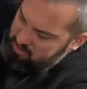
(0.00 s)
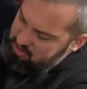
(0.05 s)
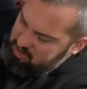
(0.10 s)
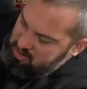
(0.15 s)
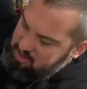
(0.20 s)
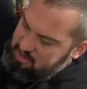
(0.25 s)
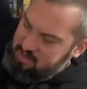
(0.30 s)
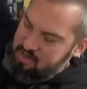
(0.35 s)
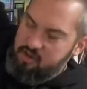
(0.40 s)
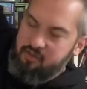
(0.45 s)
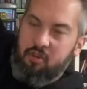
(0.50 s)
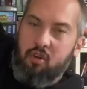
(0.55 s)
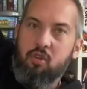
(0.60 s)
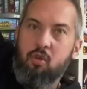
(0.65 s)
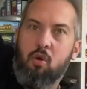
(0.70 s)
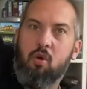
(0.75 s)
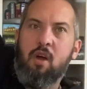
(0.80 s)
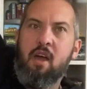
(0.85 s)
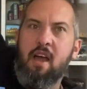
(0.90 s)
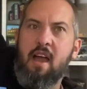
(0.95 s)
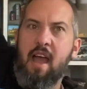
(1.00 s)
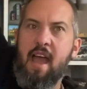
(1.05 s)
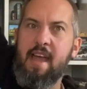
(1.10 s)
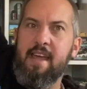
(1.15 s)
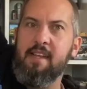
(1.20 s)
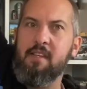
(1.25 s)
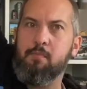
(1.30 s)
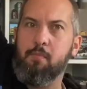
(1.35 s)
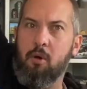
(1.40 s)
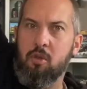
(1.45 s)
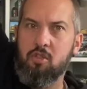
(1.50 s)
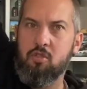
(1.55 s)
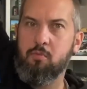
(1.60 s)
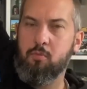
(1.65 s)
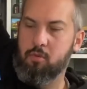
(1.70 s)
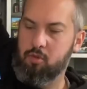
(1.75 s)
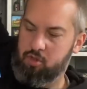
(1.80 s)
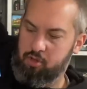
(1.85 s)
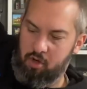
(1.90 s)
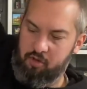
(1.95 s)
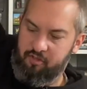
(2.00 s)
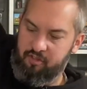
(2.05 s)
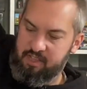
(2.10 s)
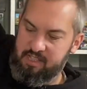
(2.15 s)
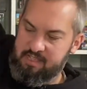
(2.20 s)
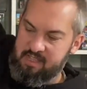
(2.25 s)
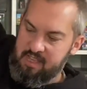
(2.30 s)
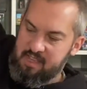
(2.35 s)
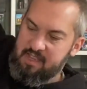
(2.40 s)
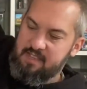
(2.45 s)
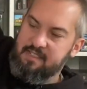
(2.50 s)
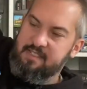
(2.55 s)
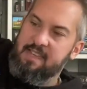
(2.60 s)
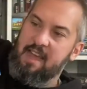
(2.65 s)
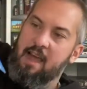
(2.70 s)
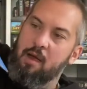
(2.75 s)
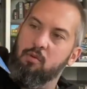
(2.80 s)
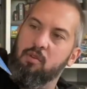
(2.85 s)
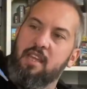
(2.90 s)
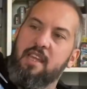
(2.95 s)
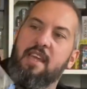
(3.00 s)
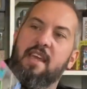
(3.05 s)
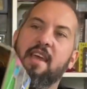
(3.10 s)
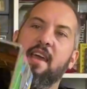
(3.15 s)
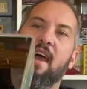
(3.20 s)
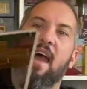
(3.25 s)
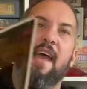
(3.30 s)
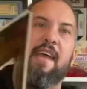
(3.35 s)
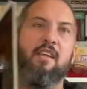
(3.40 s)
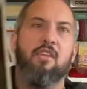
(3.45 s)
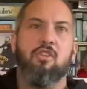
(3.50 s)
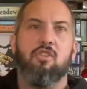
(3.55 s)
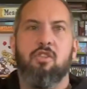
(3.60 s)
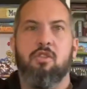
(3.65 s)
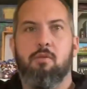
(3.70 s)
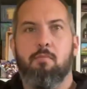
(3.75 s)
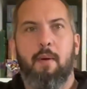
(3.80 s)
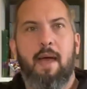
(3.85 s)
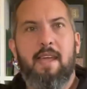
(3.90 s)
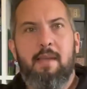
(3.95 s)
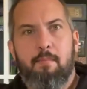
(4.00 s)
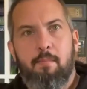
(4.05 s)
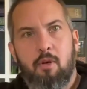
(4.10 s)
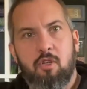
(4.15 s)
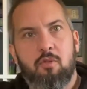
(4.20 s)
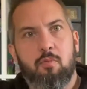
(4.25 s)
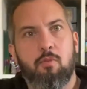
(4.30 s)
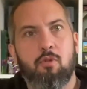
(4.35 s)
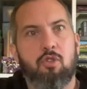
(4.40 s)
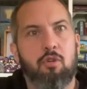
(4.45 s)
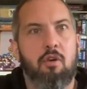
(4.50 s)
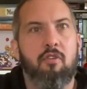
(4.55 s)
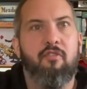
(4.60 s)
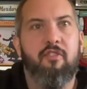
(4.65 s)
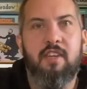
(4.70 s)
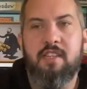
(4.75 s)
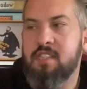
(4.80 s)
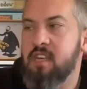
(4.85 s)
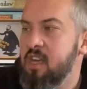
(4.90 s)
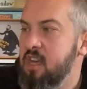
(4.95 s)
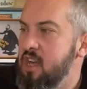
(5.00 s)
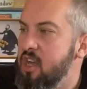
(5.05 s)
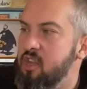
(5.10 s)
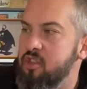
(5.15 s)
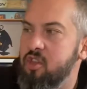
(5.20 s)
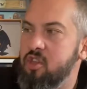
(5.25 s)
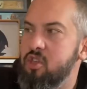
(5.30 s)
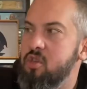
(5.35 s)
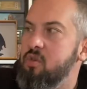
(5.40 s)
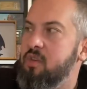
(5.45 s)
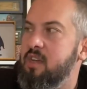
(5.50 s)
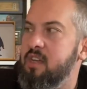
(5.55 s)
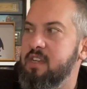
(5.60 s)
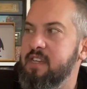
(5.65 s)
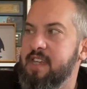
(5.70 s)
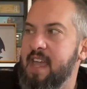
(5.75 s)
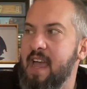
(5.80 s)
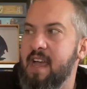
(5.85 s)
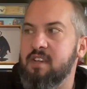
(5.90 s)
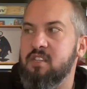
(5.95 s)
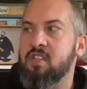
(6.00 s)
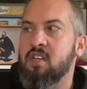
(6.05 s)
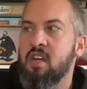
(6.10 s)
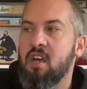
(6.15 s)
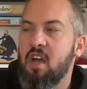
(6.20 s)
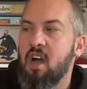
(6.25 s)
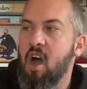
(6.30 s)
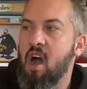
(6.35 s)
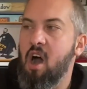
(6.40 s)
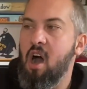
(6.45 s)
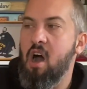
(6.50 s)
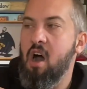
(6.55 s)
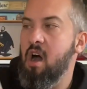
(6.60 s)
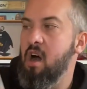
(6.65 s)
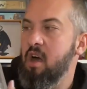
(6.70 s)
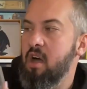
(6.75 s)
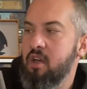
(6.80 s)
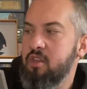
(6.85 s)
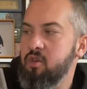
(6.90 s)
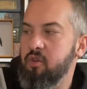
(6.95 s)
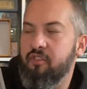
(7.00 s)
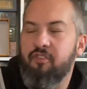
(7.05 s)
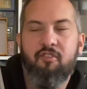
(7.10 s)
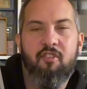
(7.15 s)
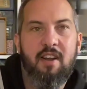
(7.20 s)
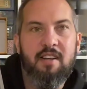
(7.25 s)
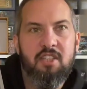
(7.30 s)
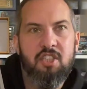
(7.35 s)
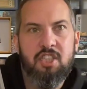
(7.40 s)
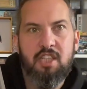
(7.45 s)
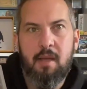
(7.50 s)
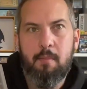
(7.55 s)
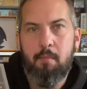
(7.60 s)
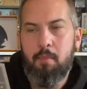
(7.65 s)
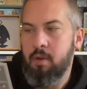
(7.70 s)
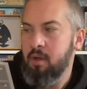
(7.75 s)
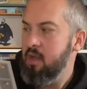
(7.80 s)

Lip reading: side, and then you've got your 8 possible trophies down here. Eight possible trophies that you can get are your friendship,